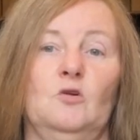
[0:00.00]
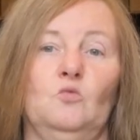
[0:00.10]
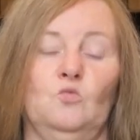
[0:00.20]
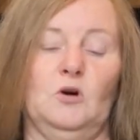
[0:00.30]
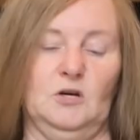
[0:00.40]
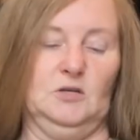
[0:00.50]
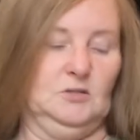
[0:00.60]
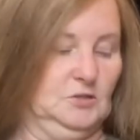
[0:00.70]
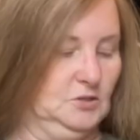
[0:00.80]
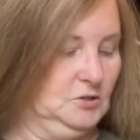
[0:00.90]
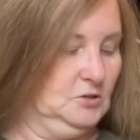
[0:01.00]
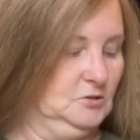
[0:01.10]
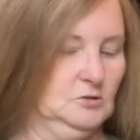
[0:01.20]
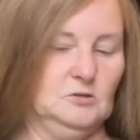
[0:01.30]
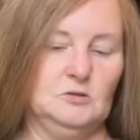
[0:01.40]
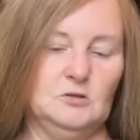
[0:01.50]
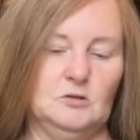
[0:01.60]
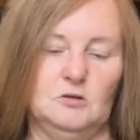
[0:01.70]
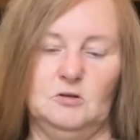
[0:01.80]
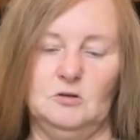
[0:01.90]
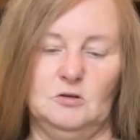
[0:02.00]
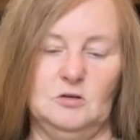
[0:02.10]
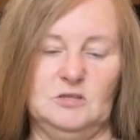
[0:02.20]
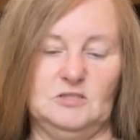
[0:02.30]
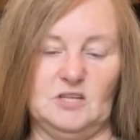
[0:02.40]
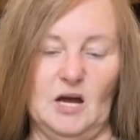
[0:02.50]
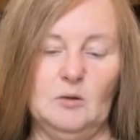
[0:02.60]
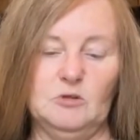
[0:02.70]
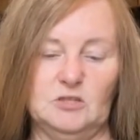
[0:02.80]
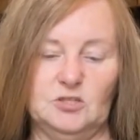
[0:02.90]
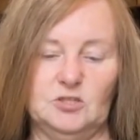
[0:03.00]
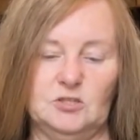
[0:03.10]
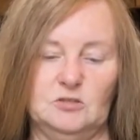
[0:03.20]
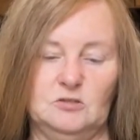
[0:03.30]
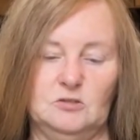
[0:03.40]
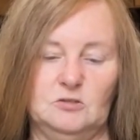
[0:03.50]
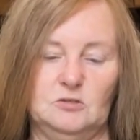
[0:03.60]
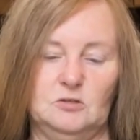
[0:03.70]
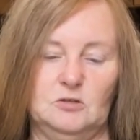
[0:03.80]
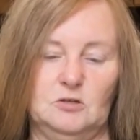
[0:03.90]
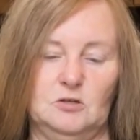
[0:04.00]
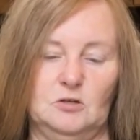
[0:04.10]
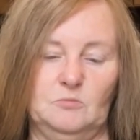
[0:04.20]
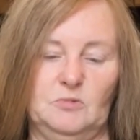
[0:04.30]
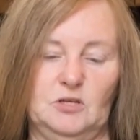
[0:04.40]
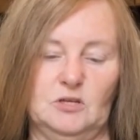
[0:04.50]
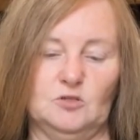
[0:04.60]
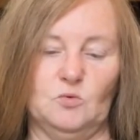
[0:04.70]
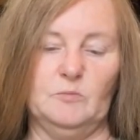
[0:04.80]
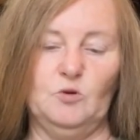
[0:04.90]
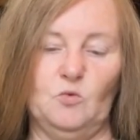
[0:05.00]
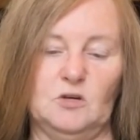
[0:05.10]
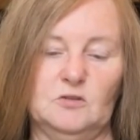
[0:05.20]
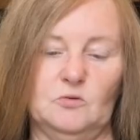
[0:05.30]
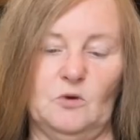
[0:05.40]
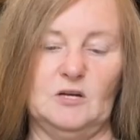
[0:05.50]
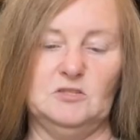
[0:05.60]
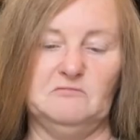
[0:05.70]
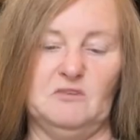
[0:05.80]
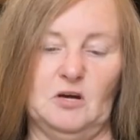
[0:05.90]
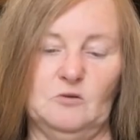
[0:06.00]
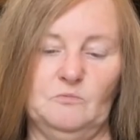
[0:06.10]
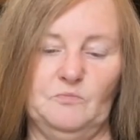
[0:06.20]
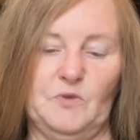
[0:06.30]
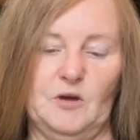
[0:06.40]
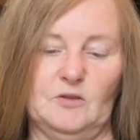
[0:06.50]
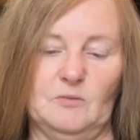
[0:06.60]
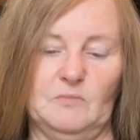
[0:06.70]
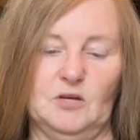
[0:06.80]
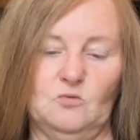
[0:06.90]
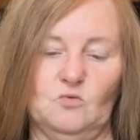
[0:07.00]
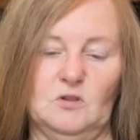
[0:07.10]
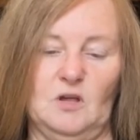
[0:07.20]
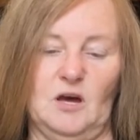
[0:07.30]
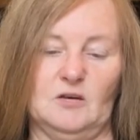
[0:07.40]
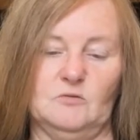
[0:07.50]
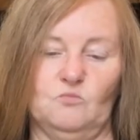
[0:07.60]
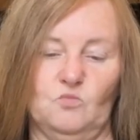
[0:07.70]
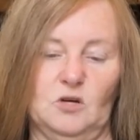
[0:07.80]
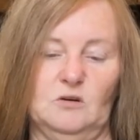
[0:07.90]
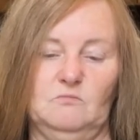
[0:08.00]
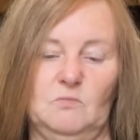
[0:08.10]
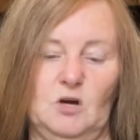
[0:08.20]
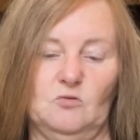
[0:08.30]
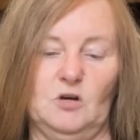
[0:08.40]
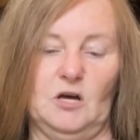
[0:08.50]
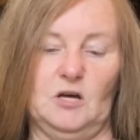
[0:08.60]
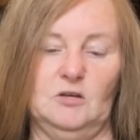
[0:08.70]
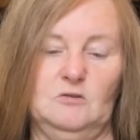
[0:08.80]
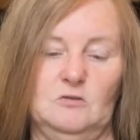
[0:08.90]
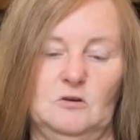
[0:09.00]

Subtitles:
was established because women wanted the right to vote, and the men were like, well, okay,